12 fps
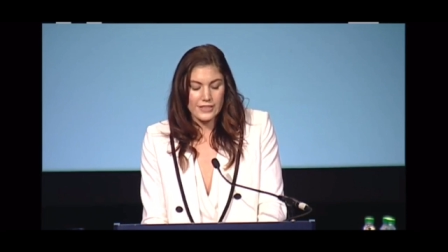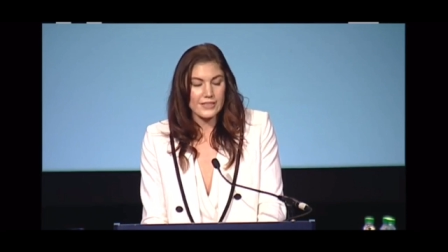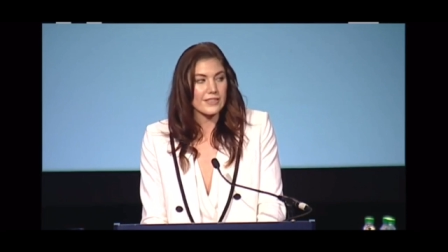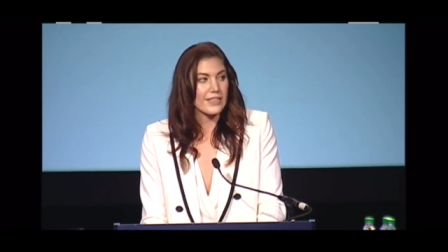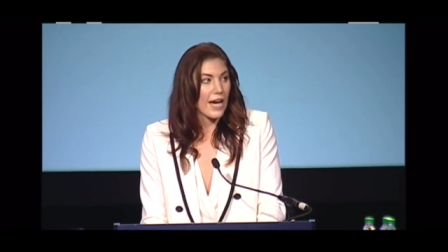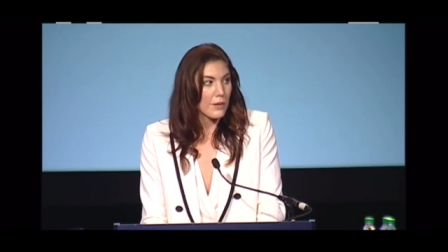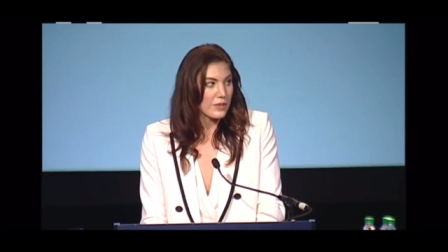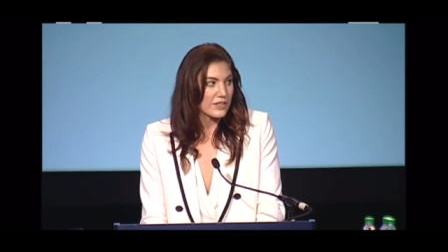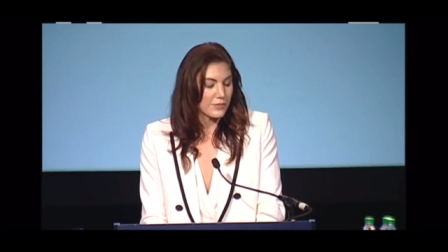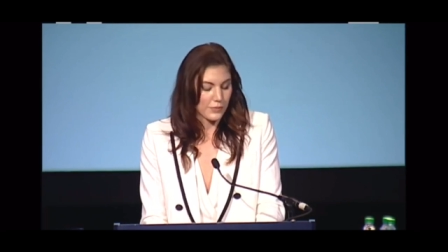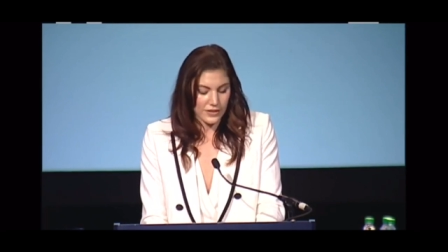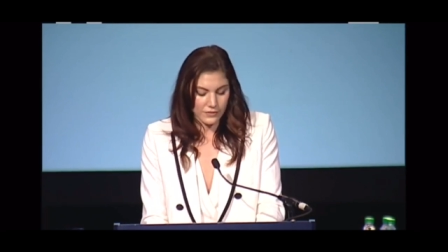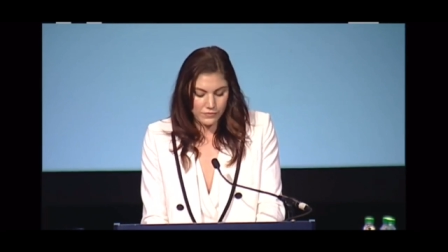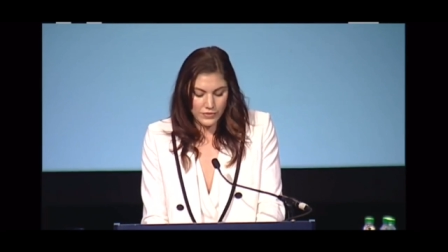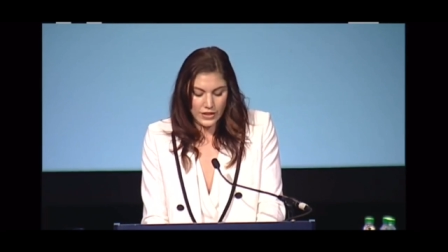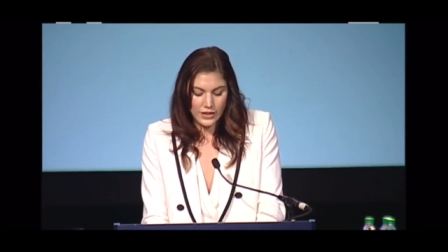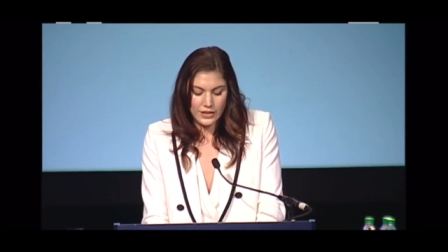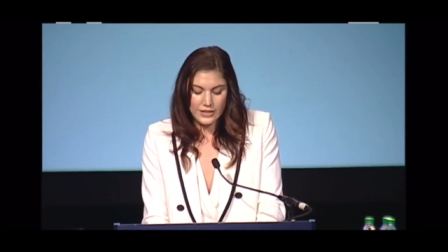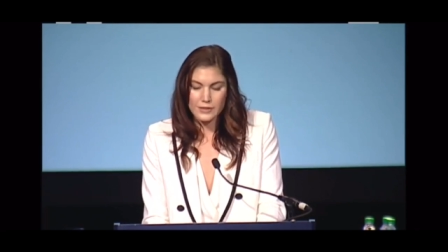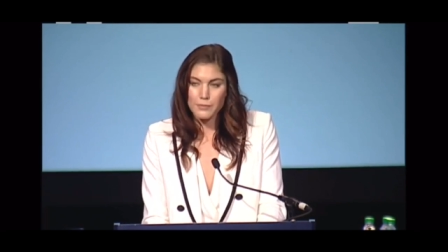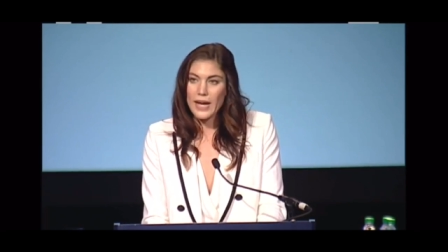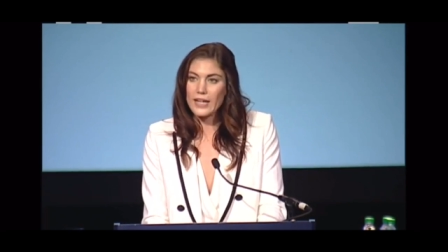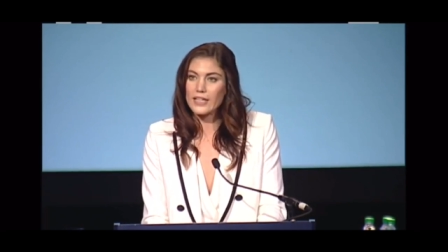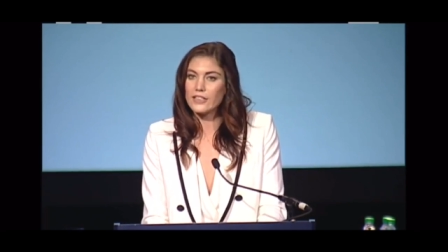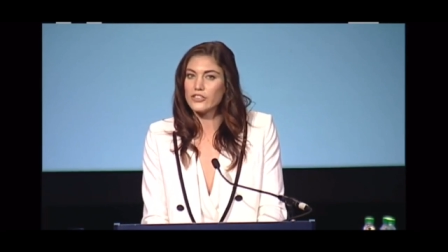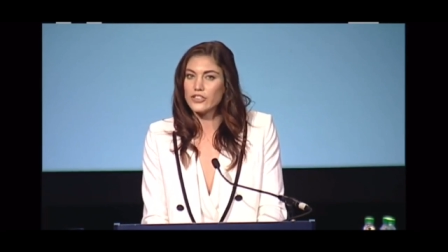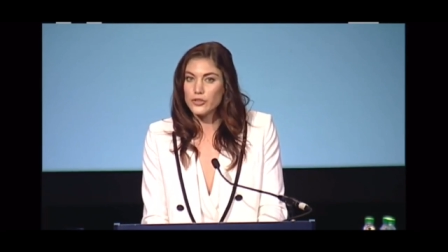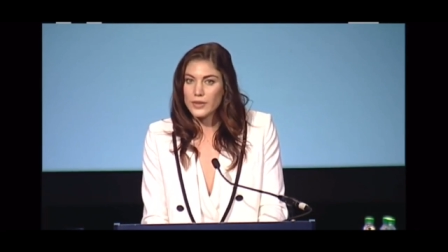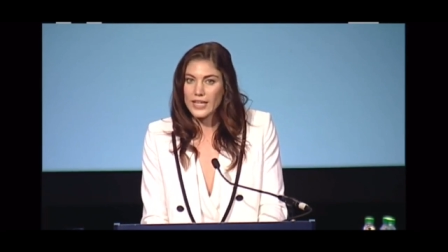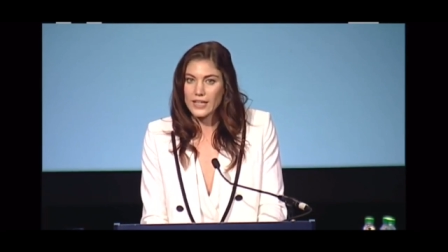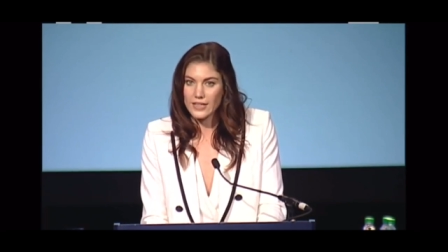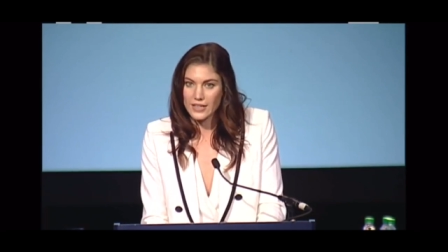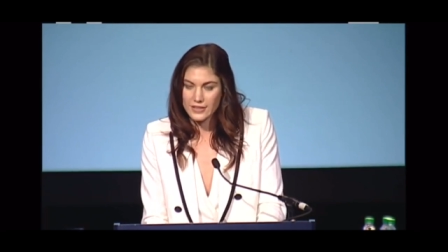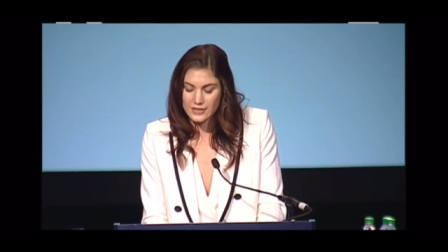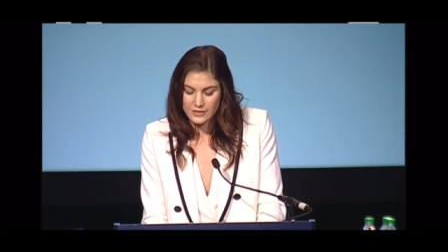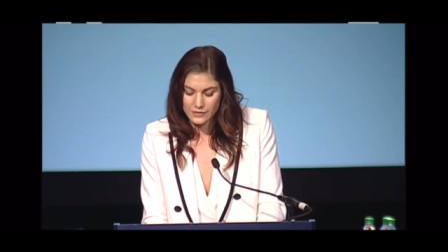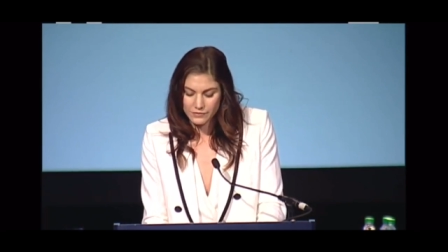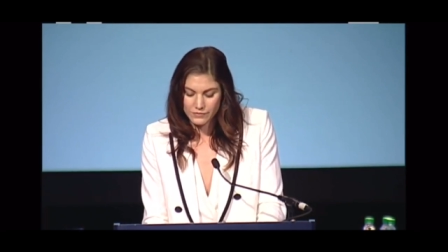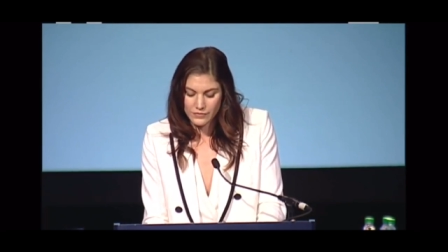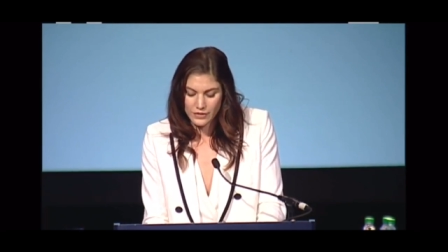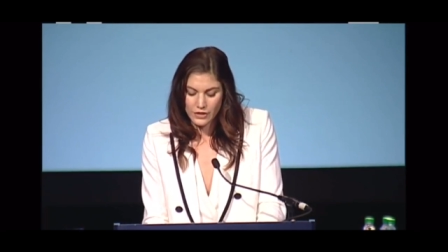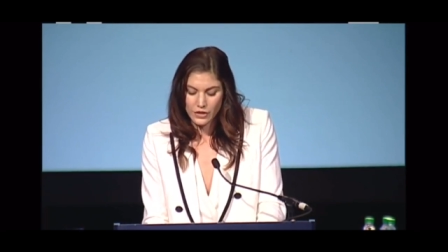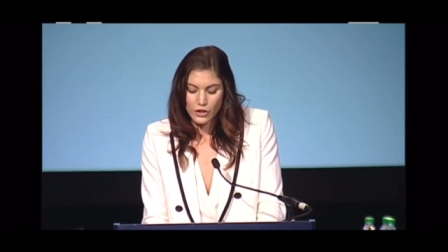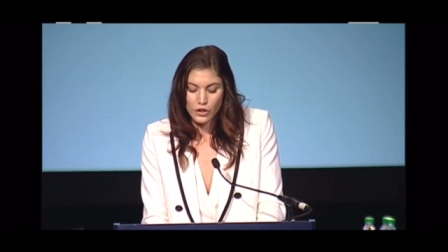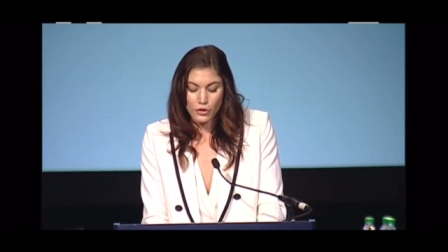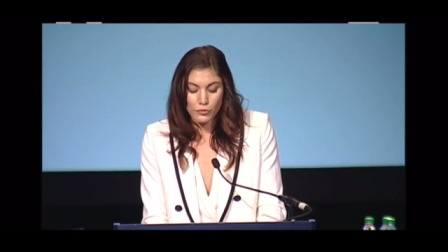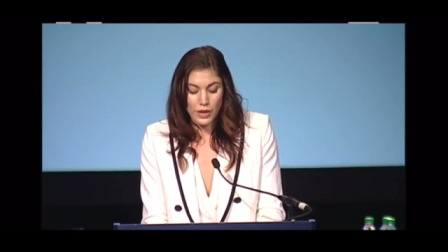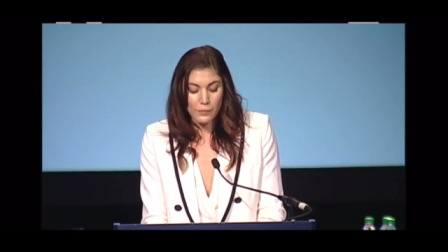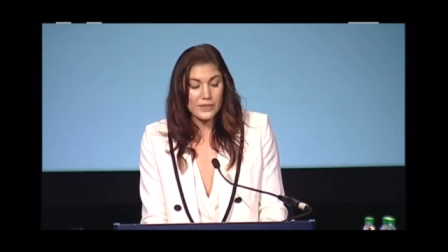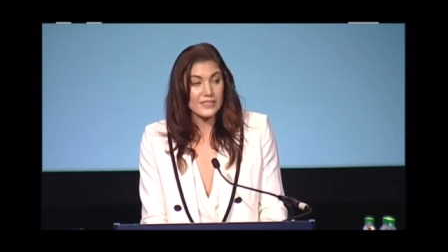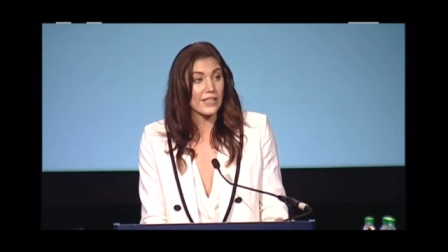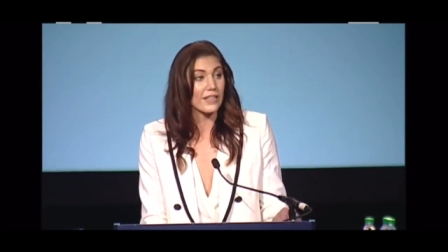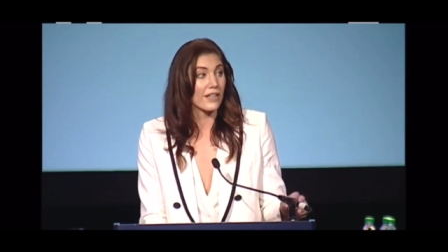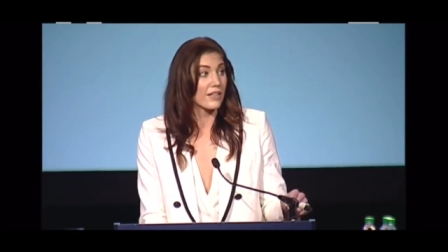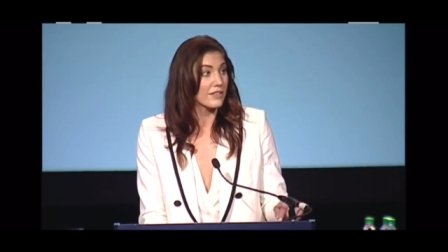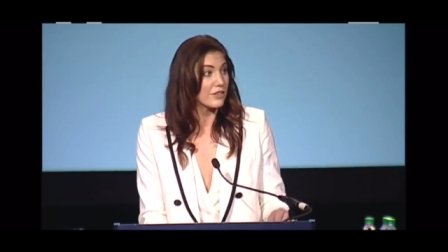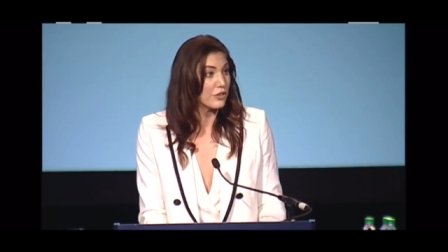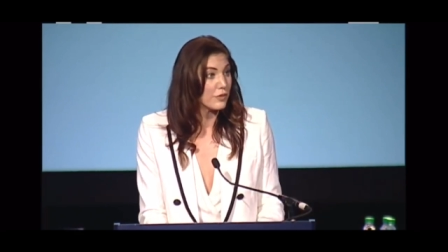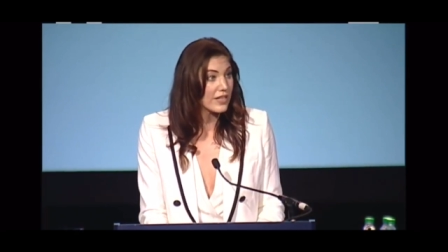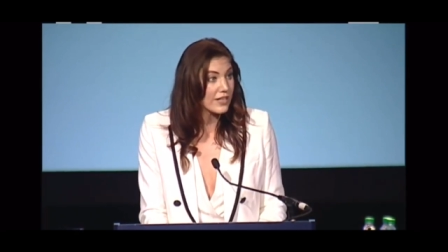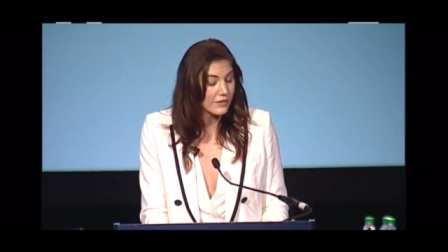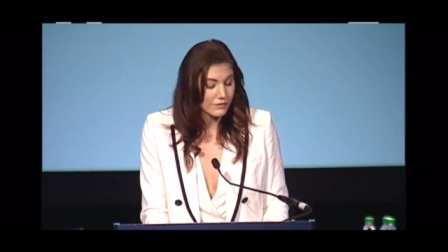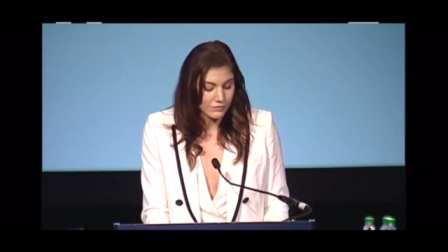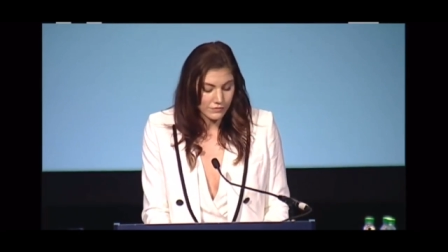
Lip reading: The establishment is backing two candidates who represent continuity,